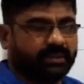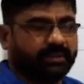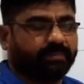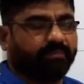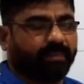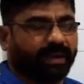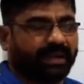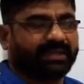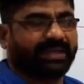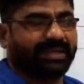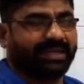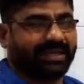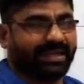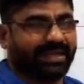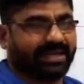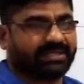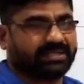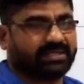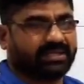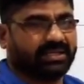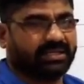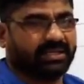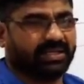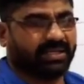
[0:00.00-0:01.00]
bacteria,
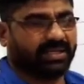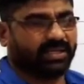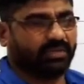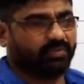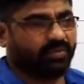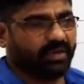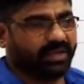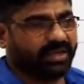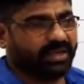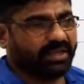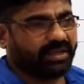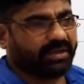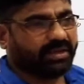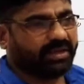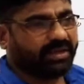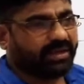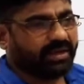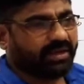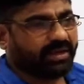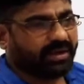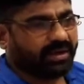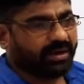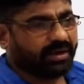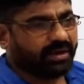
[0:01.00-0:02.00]
there is very
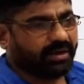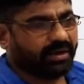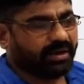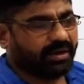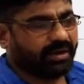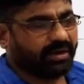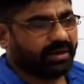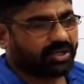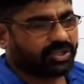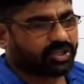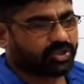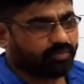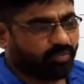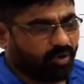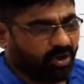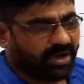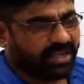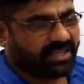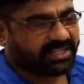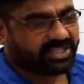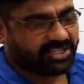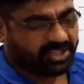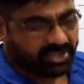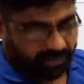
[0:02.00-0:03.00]

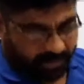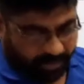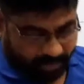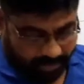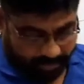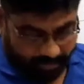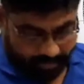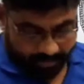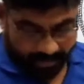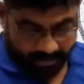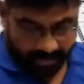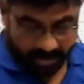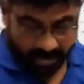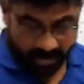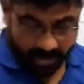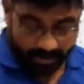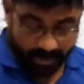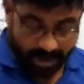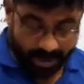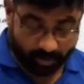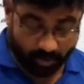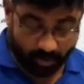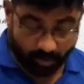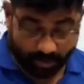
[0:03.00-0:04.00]
smallest
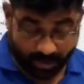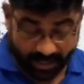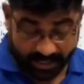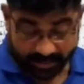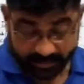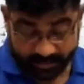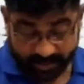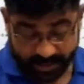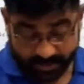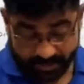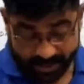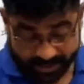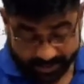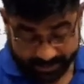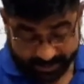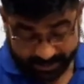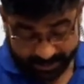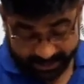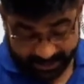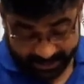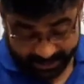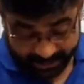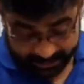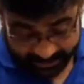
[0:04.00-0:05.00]
mycoplasma
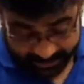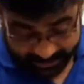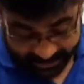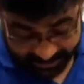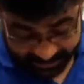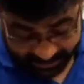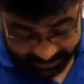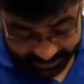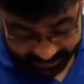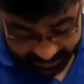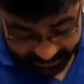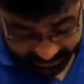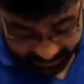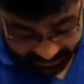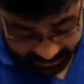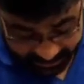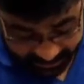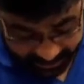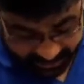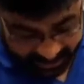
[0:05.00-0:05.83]
bacteria, that is the